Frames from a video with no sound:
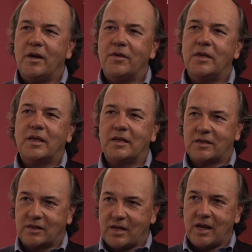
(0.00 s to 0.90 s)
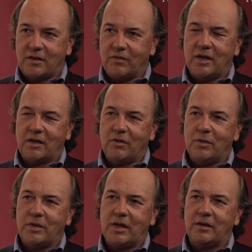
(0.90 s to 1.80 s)
I think that's exactly right. I agree
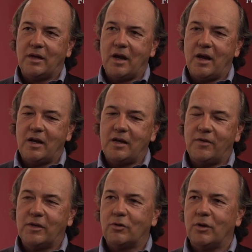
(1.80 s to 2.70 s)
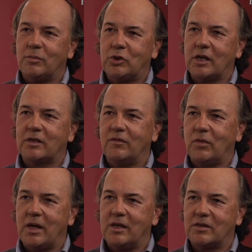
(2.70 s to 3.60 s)
with that, and I think there are objective
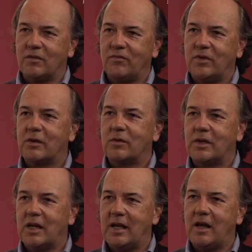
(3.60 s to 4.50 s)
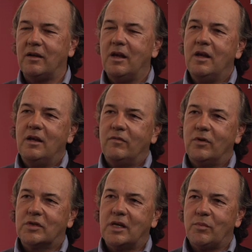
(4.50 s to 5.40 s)
ways of figuring that out.
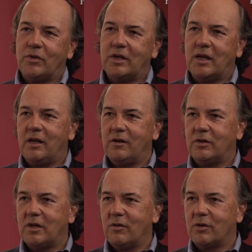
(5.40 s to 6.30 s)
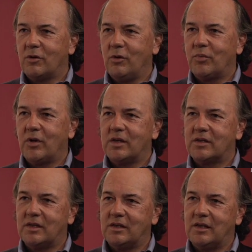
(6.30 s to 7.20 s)
For example, the $800 gold
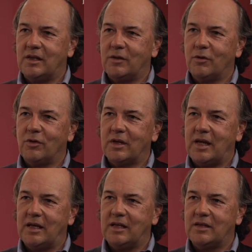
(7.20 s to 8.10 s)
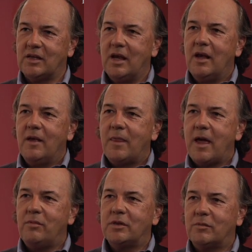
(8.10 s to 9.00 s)
price in the early 80s,
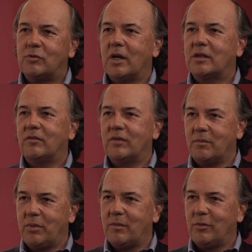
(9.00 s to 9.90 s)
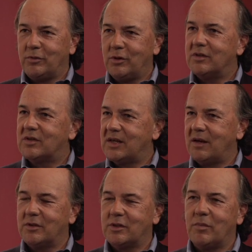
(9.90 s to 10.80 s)
that was objectively a bubble. You could say
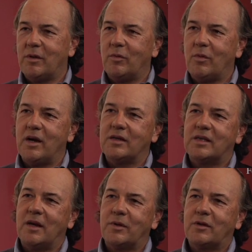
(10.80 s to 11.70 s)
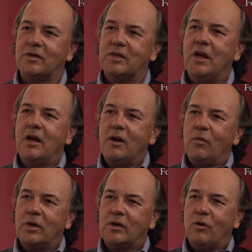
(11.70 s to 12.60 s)
it was a bubble. Why is that? Because
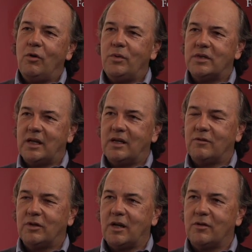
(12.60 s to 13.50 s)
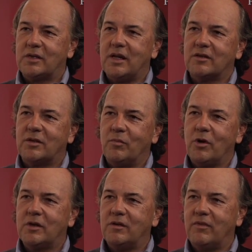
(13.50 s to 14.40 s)
when gold was $800 an ounce, the market